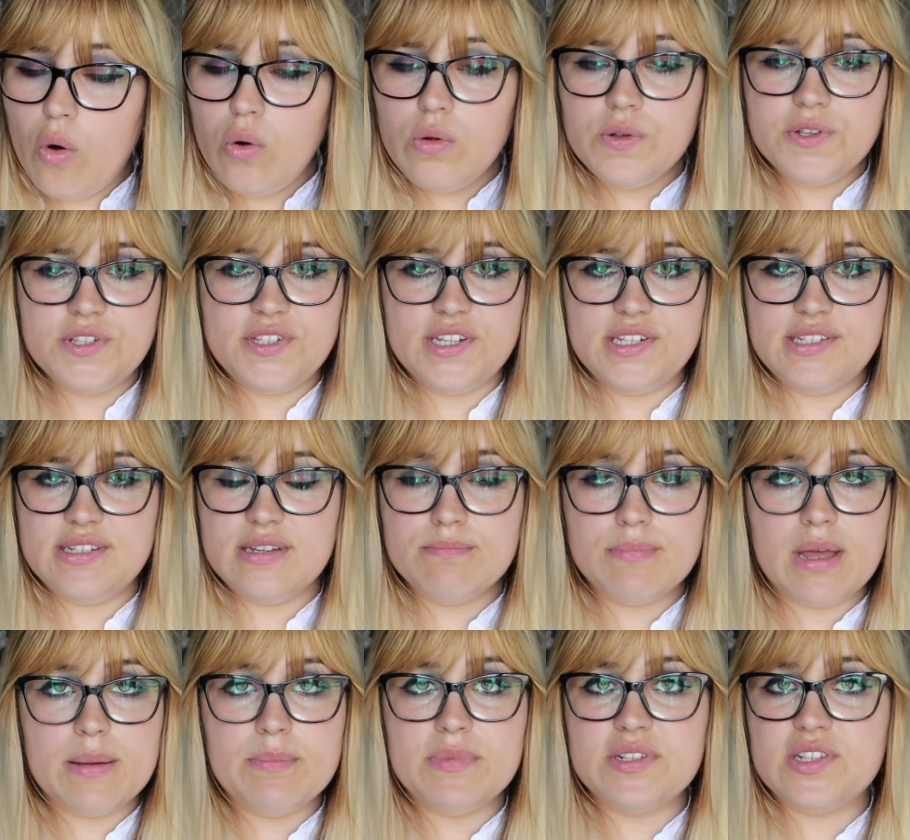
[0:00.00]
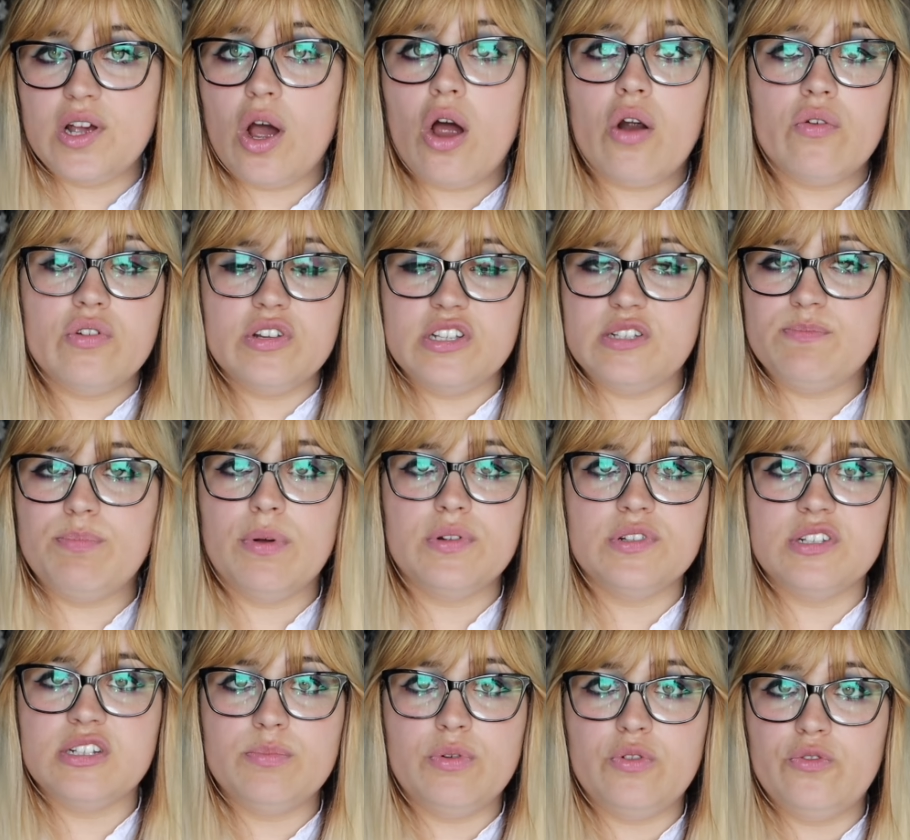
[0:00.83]
All system members are
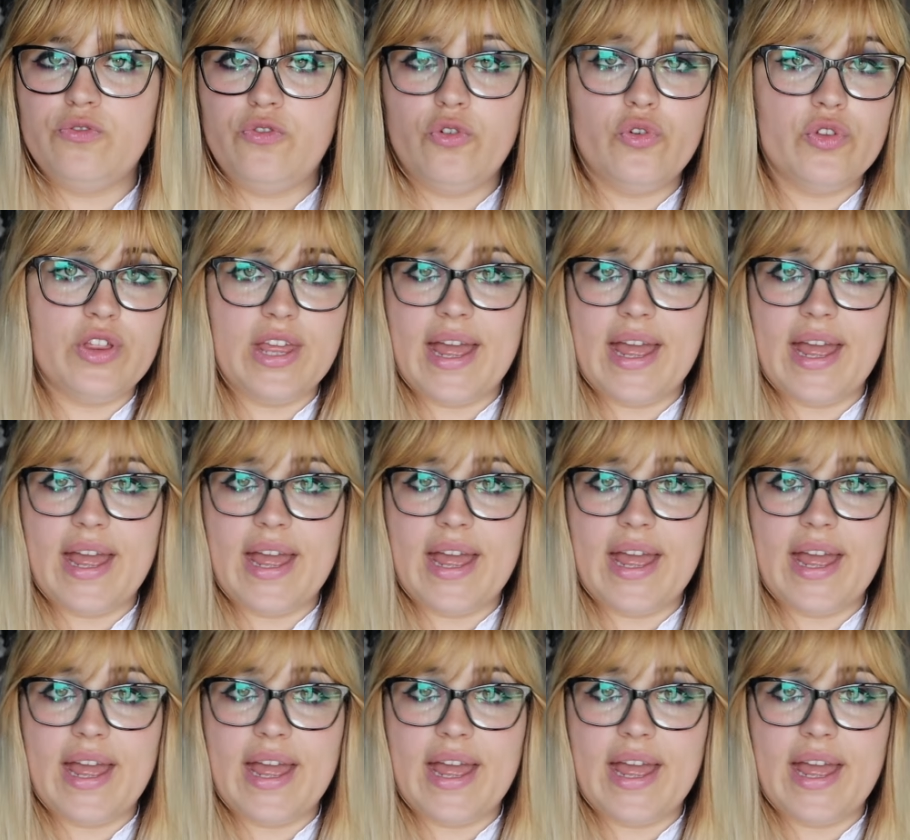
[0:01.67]
responsible for